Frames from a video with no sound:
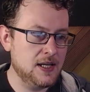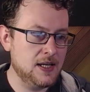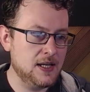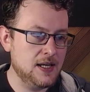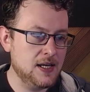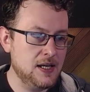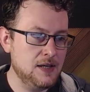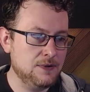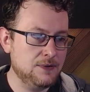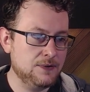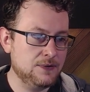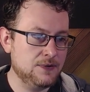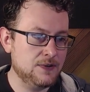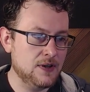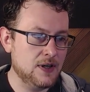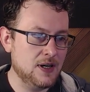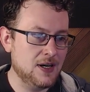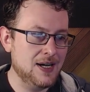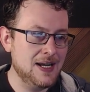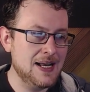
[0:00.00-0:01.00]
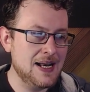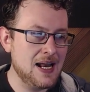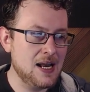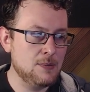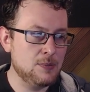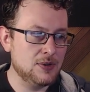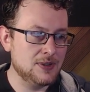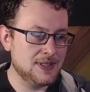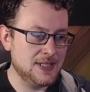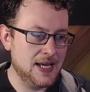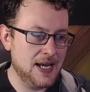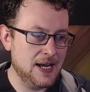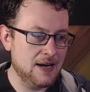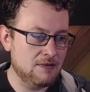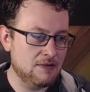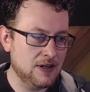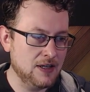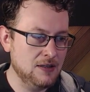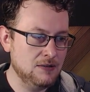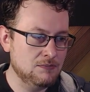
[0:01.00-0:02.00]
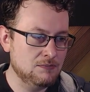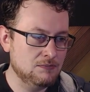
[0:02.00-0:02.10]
if I enable tearing,